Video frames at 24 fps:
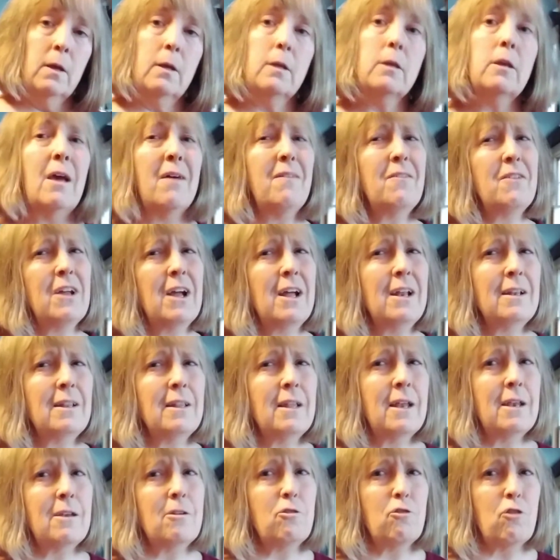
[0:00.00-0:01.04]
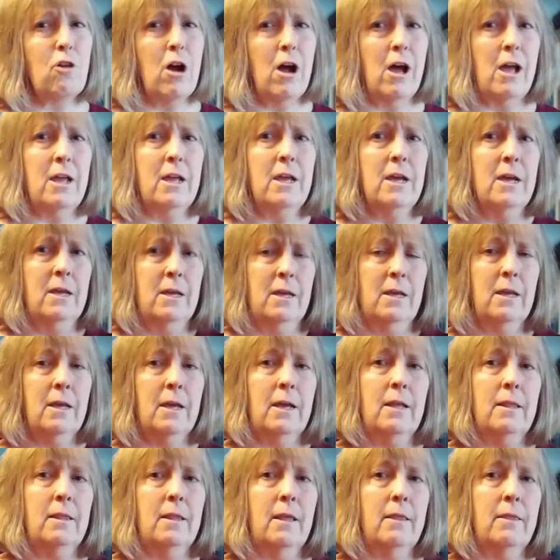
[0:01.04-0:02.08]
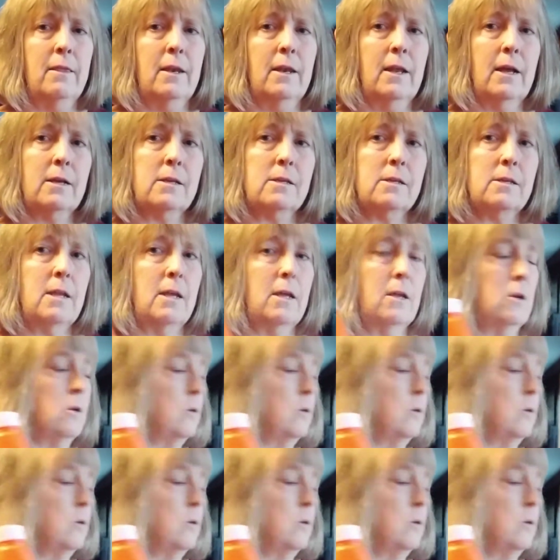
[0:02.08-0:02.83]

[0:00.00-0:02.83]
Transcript: You have to kind of let it dry, and then the next day